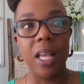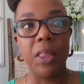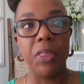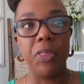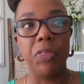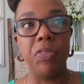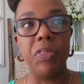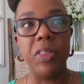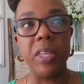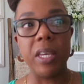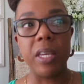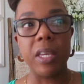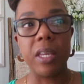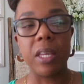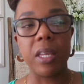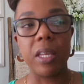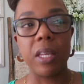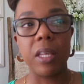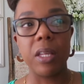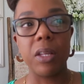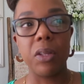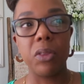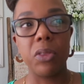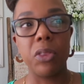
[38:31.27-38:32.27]

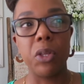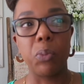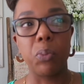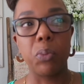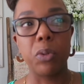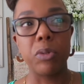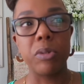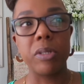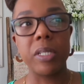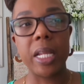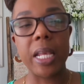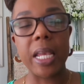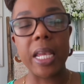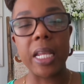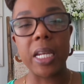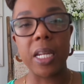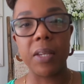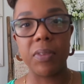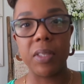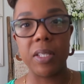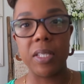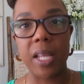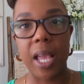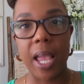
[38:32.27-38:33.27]
the routine
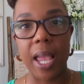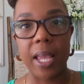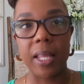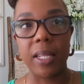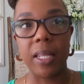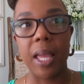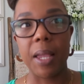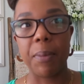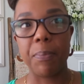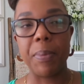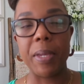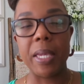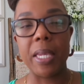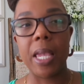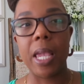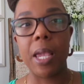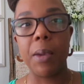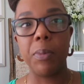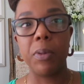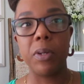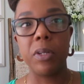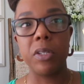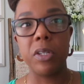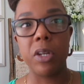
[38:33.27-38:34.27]
of the day, like being
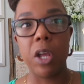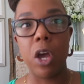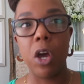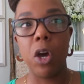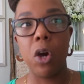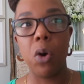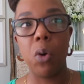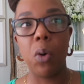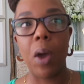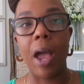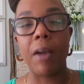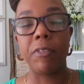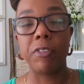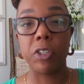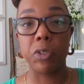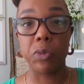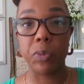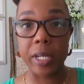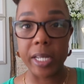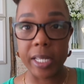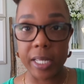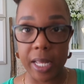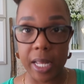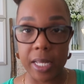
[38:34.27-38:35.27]
able to know after
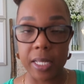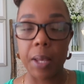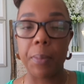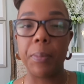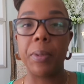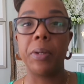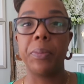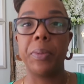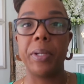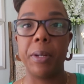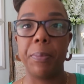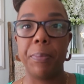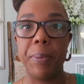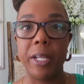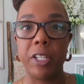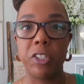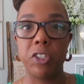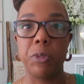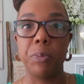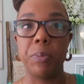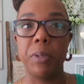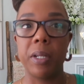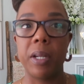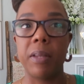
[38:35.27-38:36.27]
recess I'm going to read a
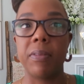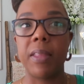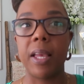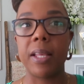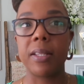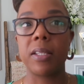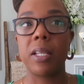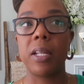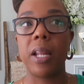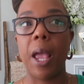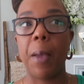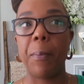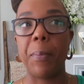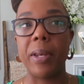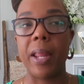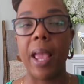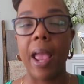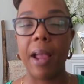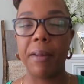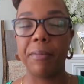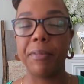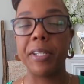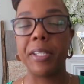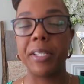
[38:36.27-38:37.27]
picture book, and that's going to happen
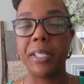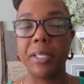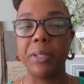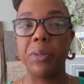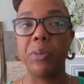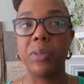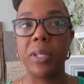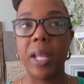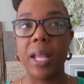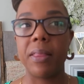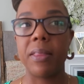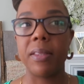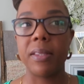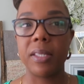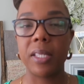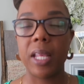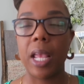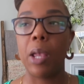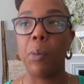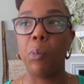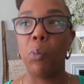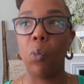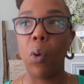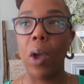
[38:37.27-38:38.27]
every single day the
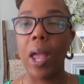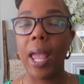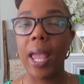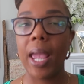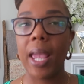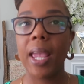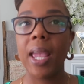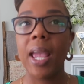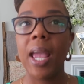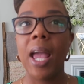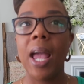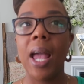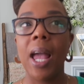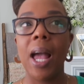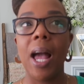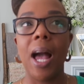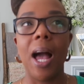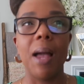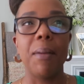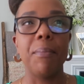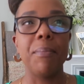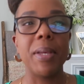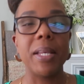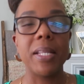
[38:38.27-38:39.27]
same way.
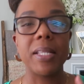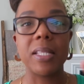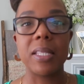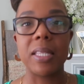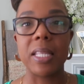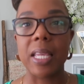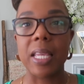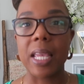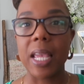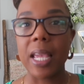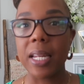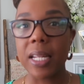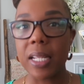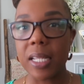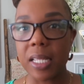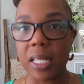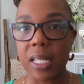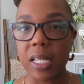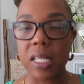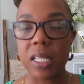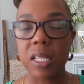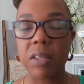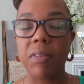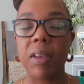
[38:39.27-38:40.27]
I miss the
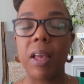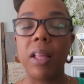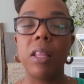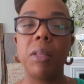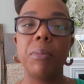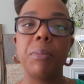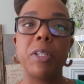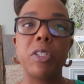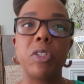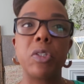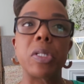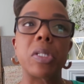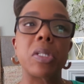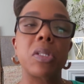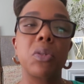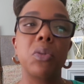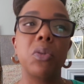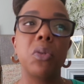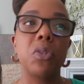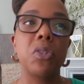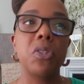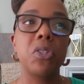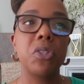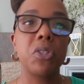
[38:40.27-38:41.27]
innocence of elementary
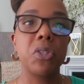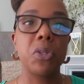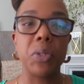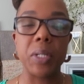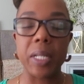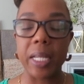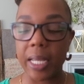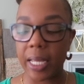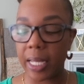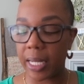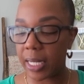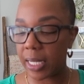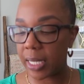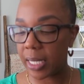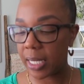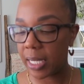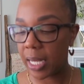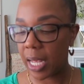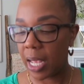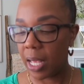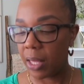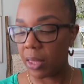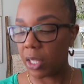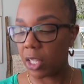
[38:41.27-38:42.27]
school students,
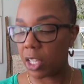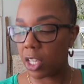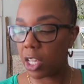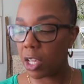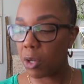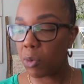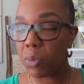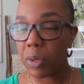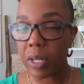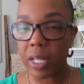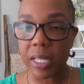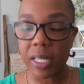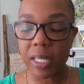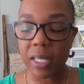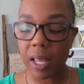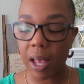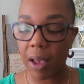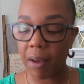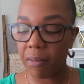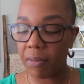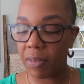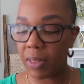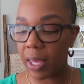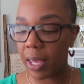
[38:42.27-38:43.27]
the cuteness
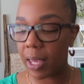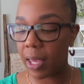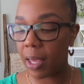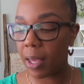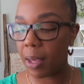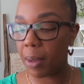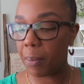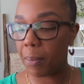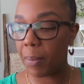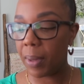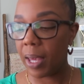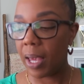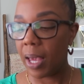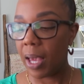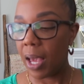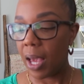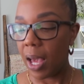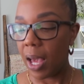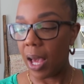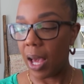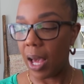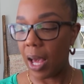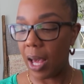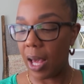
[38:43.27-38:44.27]
of them.
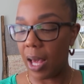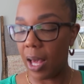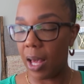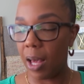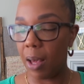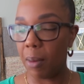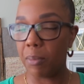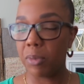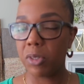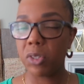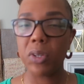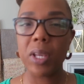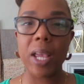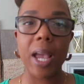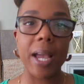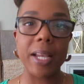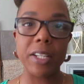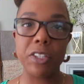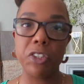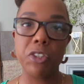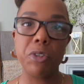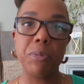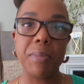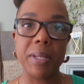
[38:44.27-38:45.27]
So yeah,
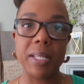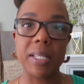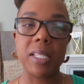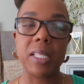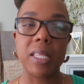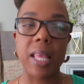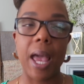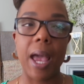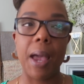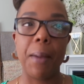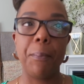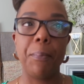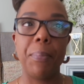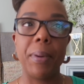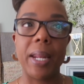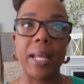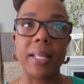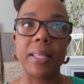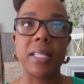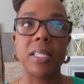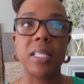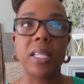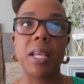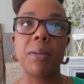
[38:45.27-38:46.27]
I do miss that, but
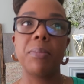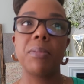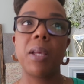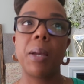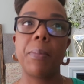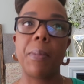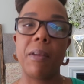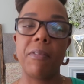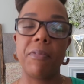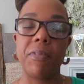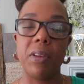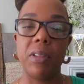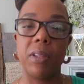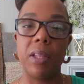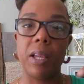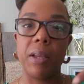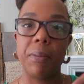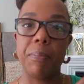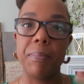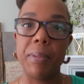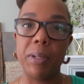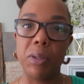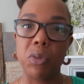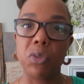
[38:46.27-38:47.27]
at the same time I feel
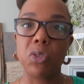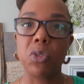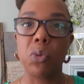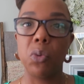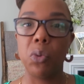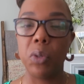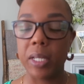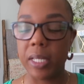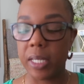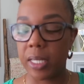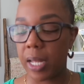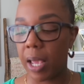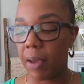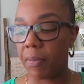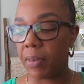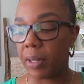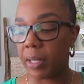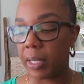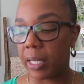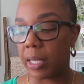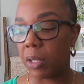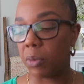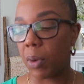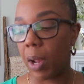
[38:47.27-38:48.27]
like middle school is
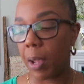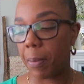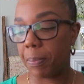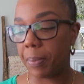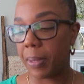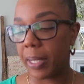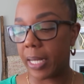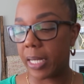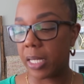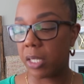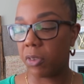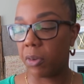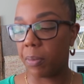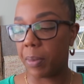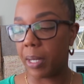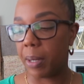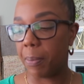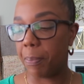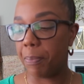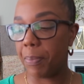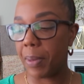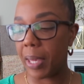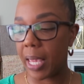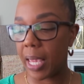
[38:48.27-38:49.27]
definitely the right place for me to
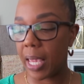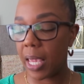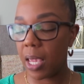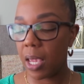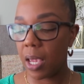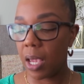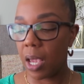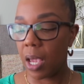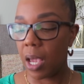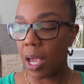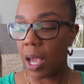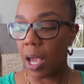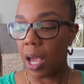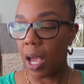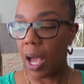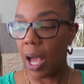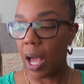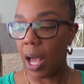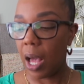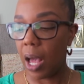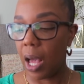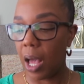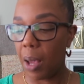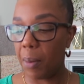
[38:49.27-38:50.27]
be.
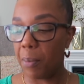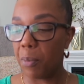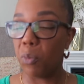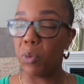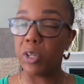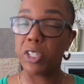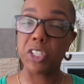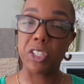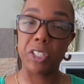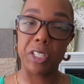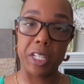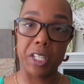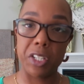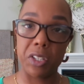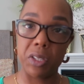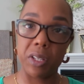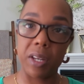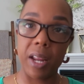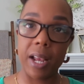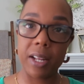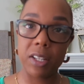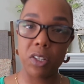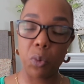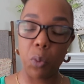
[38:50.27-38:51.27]
Which leads to the
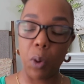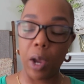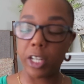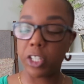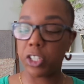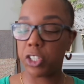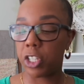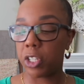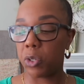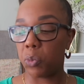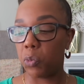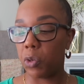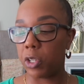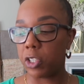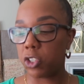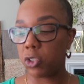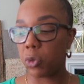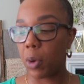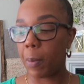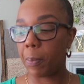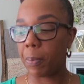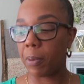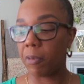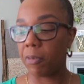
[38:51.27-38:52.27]
next question, which
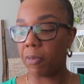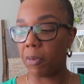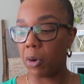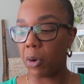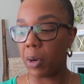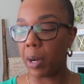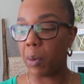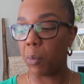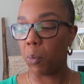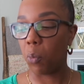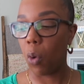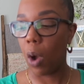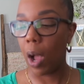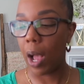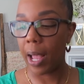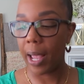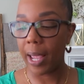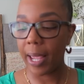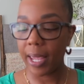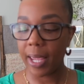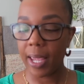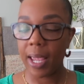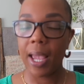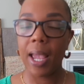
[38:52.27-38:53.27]
do I prefer and
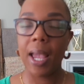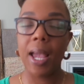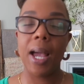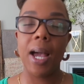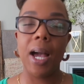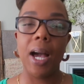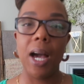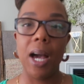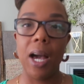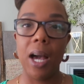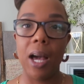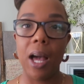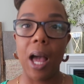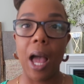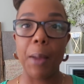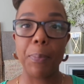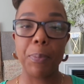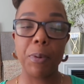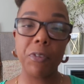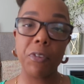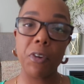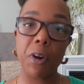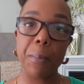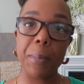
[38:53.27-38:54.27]
why? I
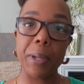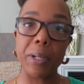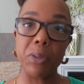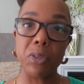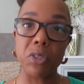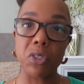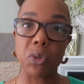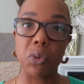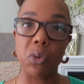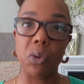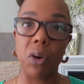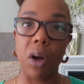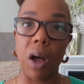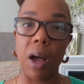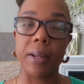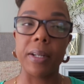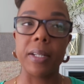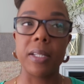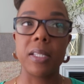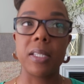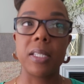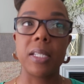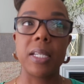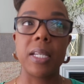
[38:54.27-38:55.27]
prefer middle school,
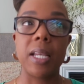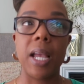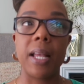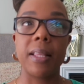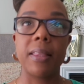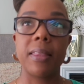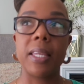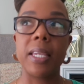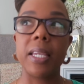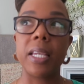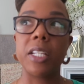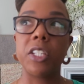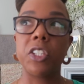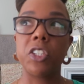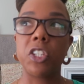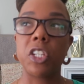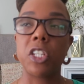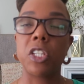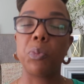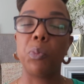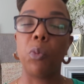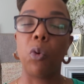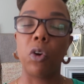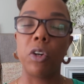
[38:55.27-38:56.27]
honestly. I think it's
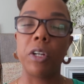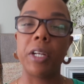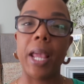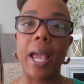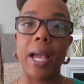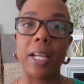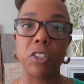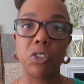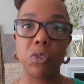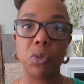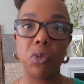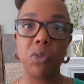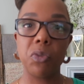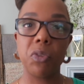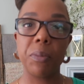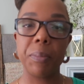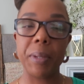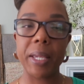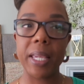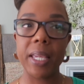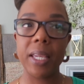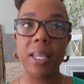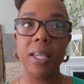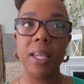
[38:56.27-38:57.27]
just more natural for
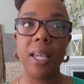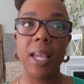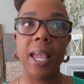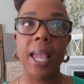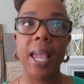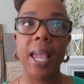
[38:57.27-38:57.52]
me.